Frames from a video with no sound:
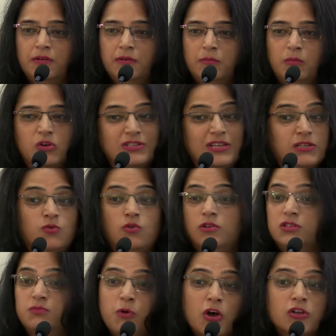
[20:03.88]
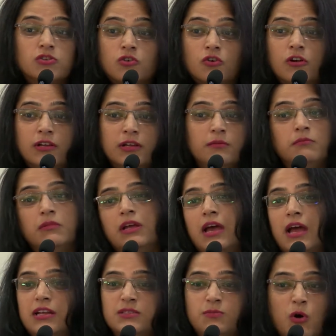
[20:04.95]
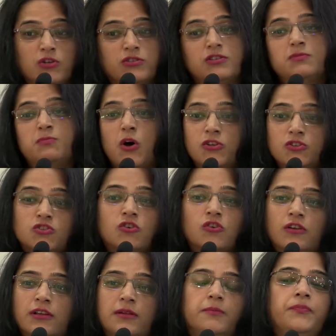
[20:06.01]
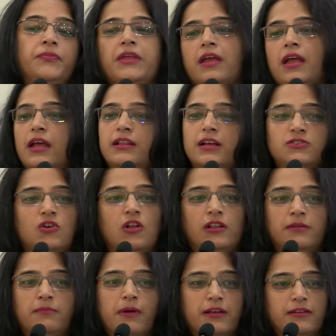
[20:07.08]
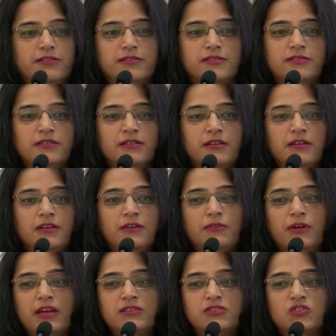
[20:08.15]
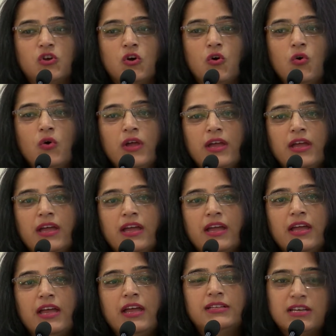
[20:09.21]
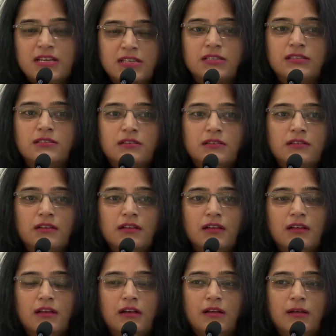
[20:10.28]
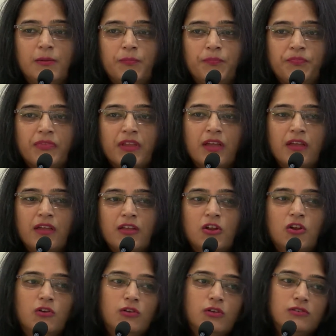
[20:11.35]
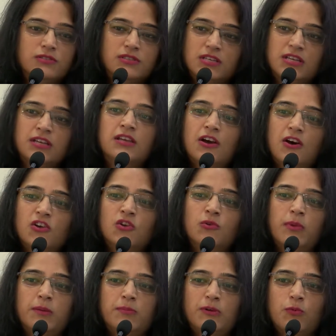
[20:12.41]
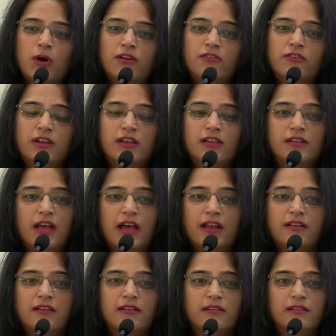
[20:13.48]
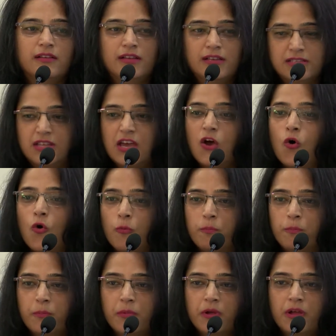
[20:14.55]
because that's what his boss told him, and his boss's boss told him, and that's all that matters, right? So it is, um, you know, sitting here, you may be wondering that, is there hope?